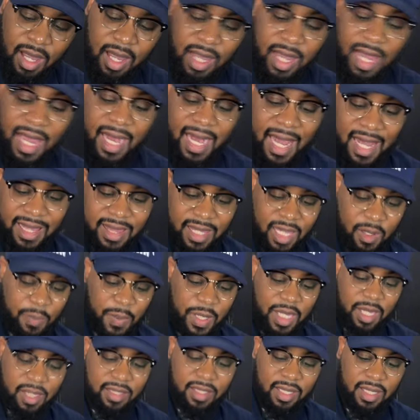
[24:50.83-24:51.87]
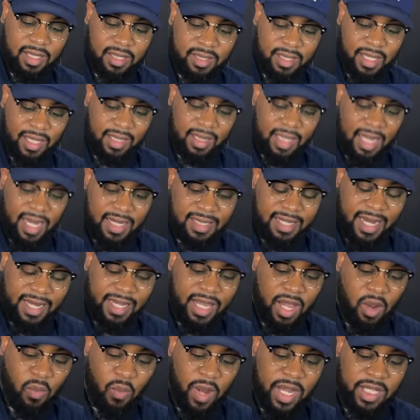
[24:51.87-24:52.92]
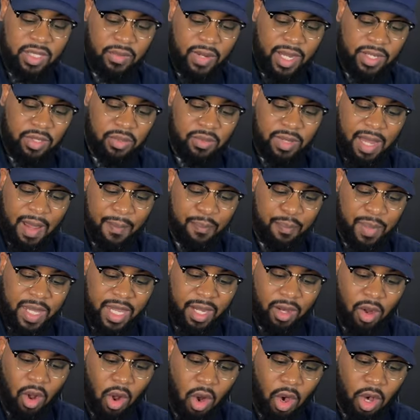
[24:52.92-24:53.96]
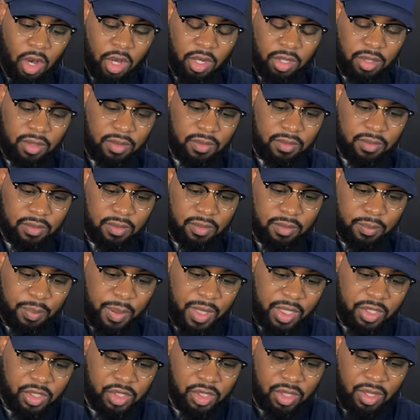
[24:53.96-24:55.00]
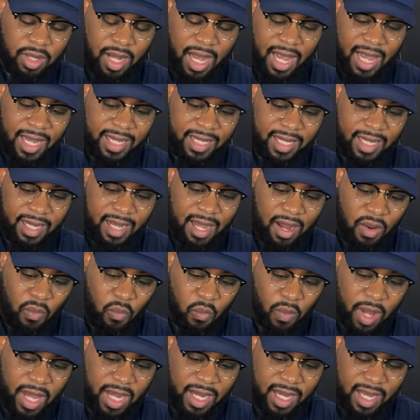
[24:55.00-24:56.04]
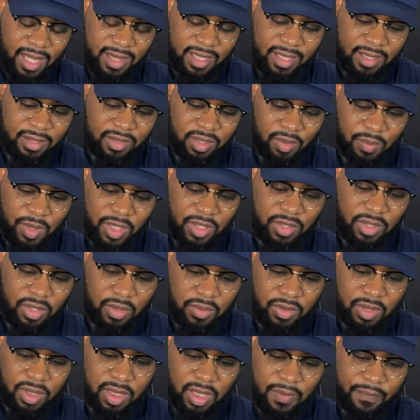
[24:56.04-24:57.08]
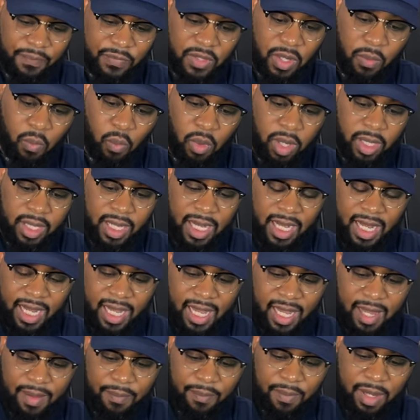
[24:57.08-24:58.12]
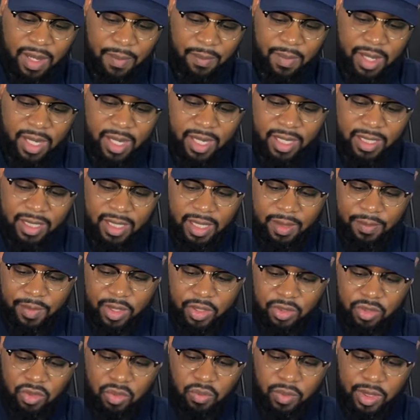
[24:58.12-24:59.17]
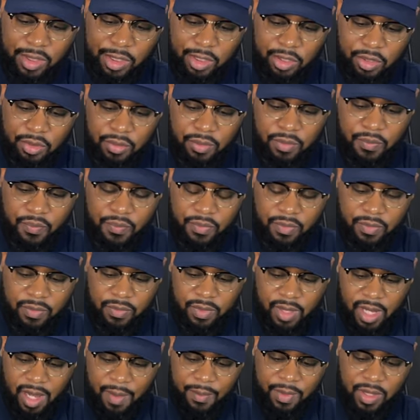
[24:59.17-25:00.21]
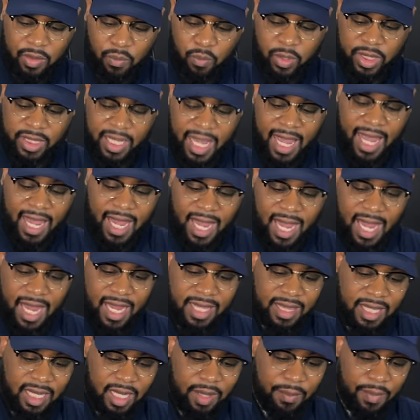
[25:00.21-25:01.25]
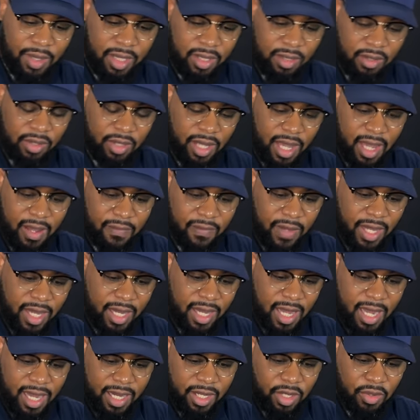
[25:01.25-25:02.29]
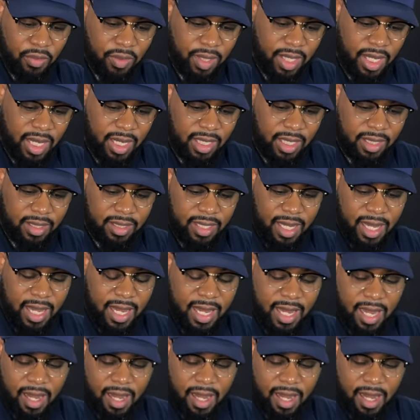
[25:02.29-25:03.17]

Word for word: And I think because of these thin lines, I can't wait till I do that big art picture. I cannot wait. I think what it's gonna be so picture? sick. The one that I have in my mind that I'm gonna do with Lou. Oh. with the AI, then I'm gonna have AI create the mm-hmm.